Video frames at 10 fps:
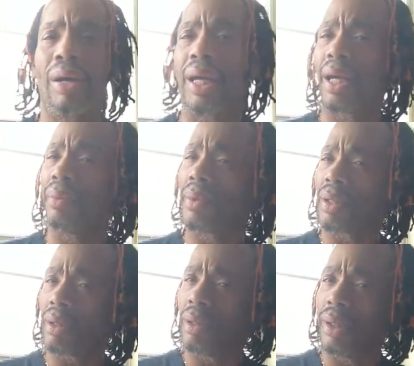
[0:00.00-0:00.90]
get up this
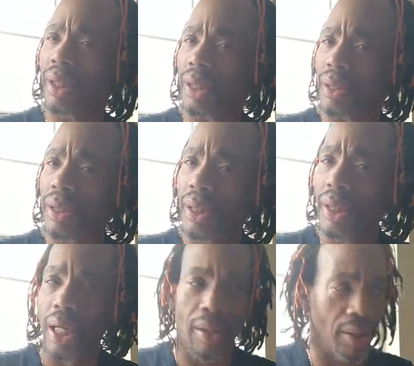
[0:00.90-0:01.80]
early.
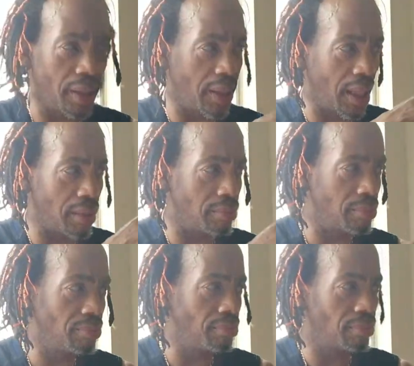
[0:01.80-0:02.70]
So they get up,
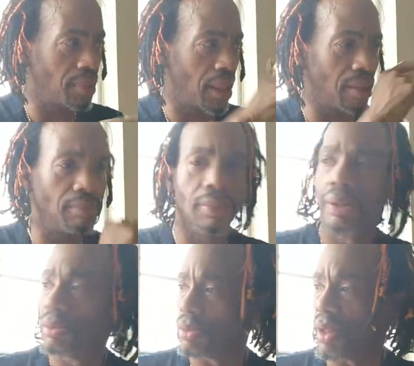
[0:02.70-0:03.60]

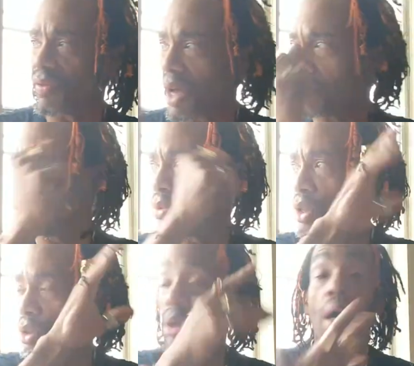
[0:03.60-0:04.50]
revamp,
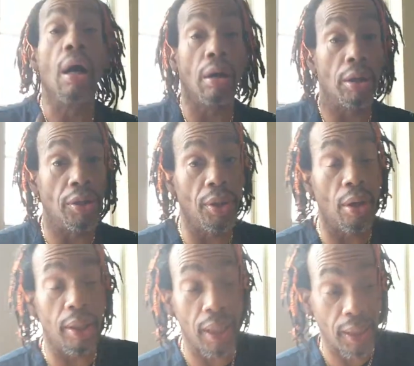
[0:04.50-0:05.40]
redo. Because, you
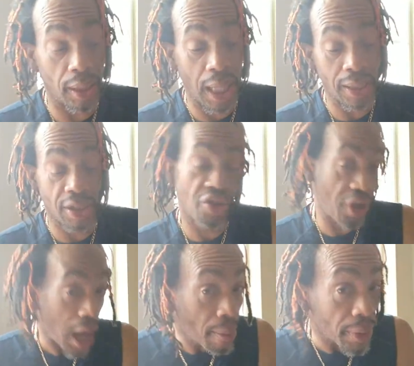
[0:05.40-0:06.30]
know, that as a
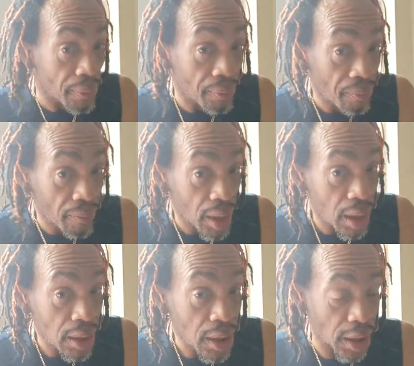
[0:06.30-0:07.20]
shaman,
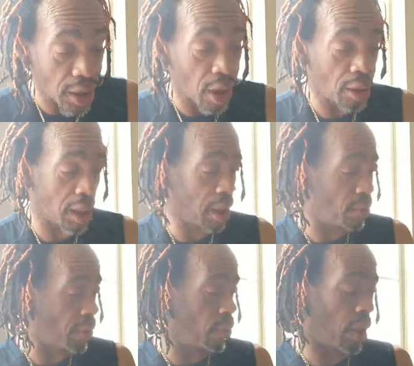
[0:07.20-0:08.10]
you know, that
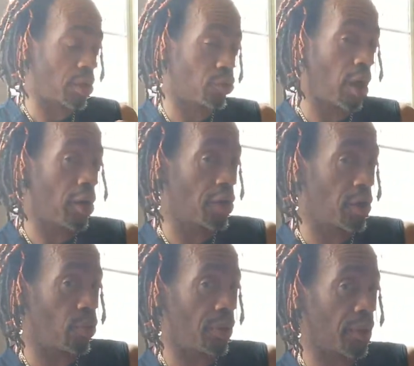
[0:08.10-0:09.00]
astrology is
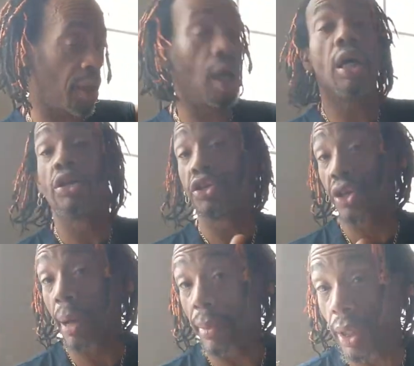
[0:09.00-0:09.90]
one thing,
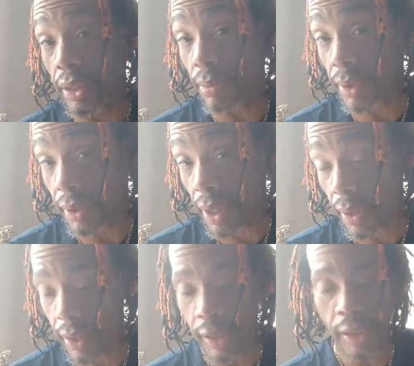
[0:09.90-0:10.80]
shamanism is
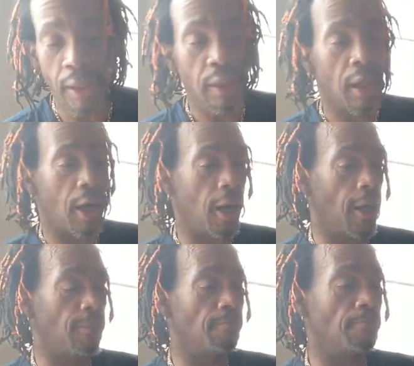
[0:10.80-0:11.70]
another.
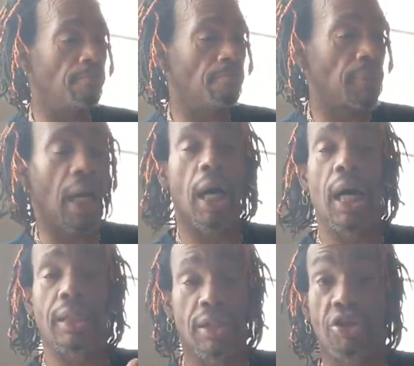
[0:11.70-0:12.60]

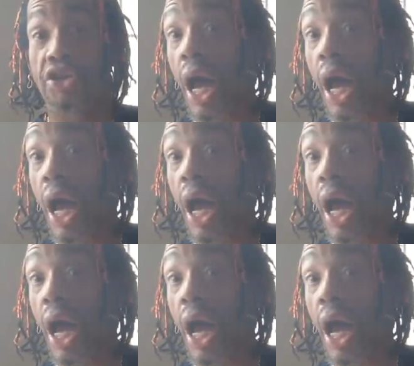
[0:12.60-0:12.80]
As a